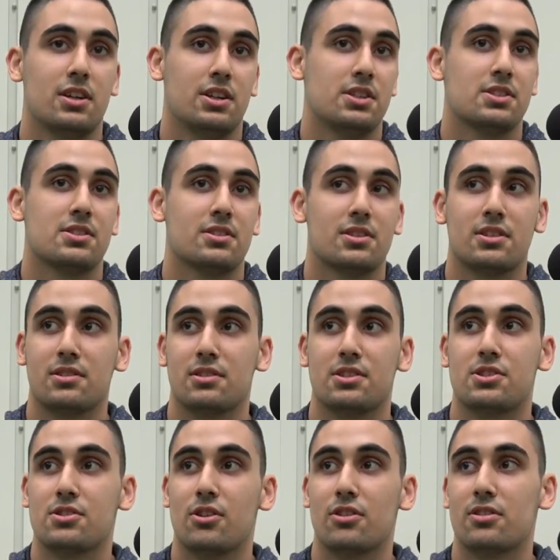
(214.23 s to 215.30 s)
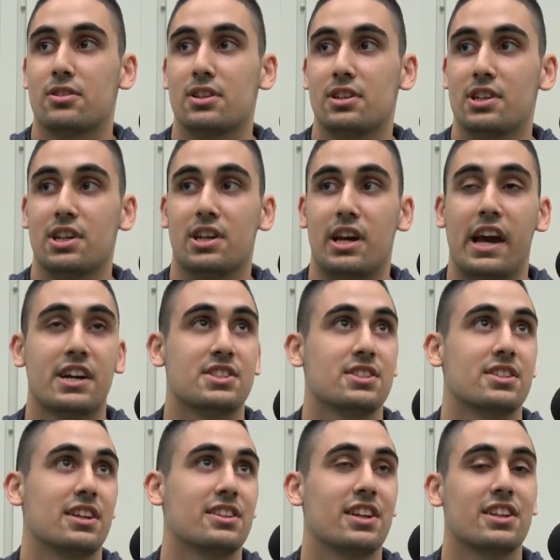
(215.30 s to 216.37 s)
He's, it's not
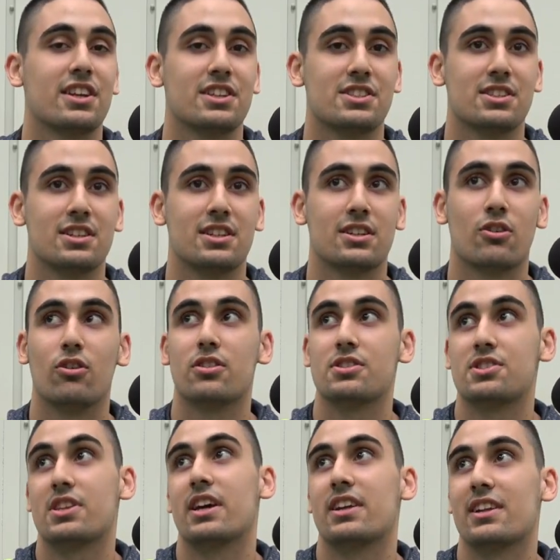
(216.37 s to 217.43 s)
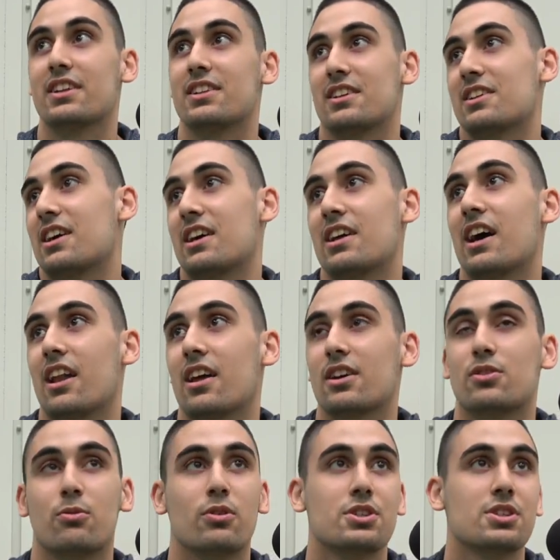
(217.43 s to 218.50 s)
accident that he's in Golden State, and I, I
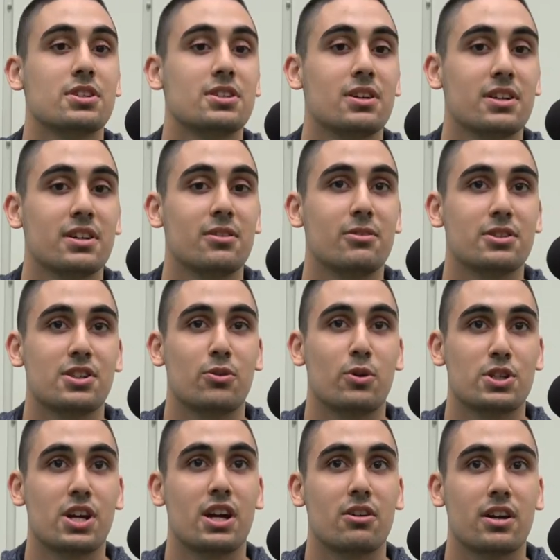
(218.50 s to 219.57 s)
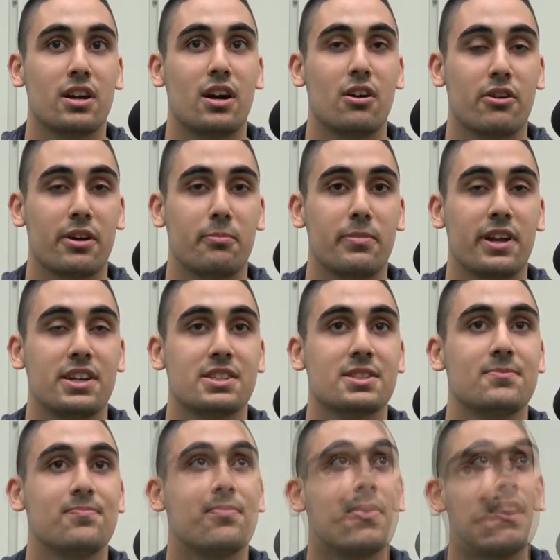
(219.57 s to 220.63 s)
like to watch it, watch how, how he plays.